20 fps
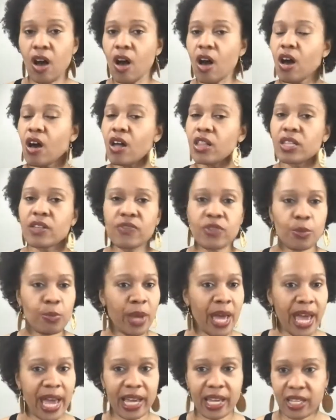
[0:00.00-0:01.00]
all of the
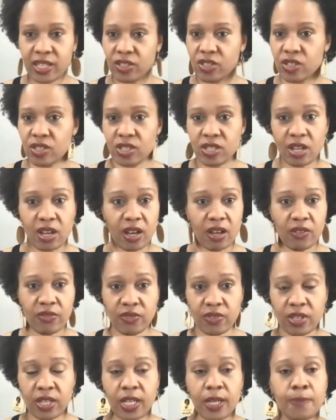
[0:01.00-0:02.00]
packaged
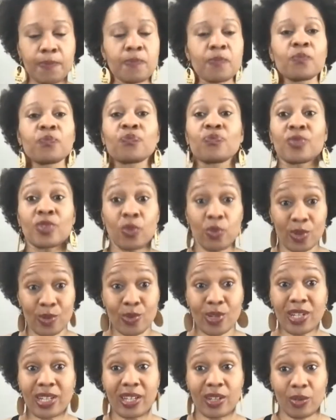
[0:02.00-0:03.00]
stuff, we
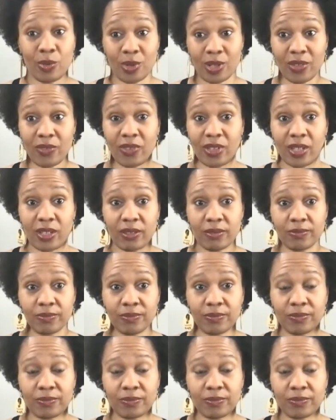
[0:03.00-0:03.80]
want to get rid of it.